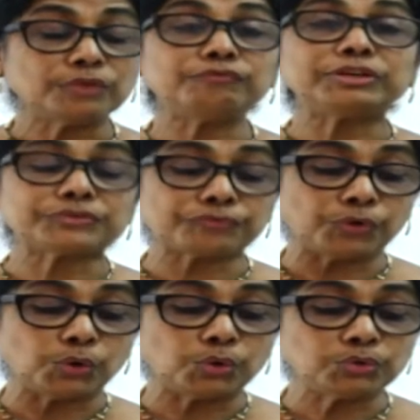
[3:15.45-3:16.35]
which
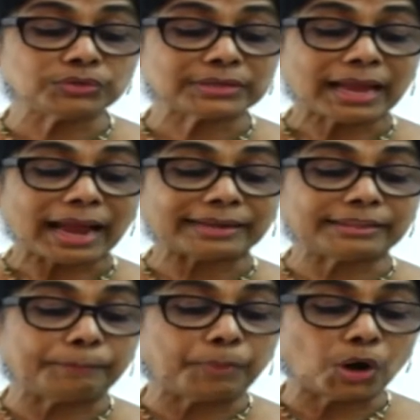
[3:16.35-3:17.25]
flows at
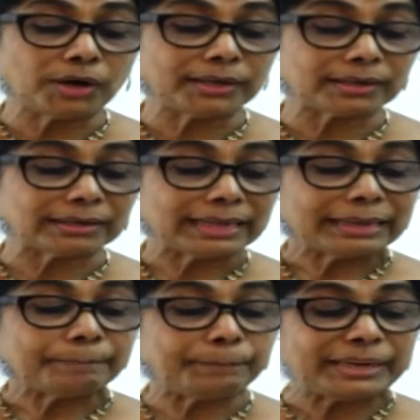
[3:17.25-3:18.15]
the border
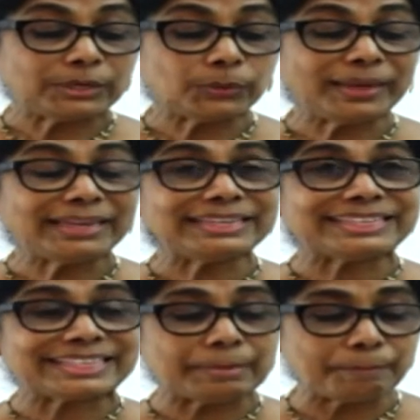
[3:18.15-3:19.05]
between
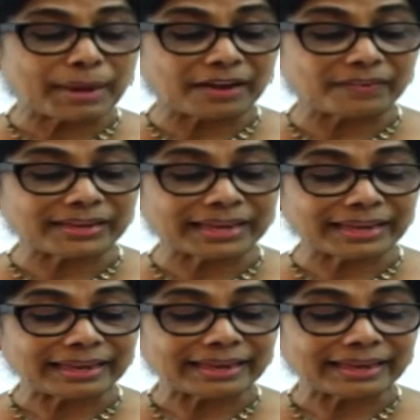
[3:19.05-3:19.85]
Zimbabwe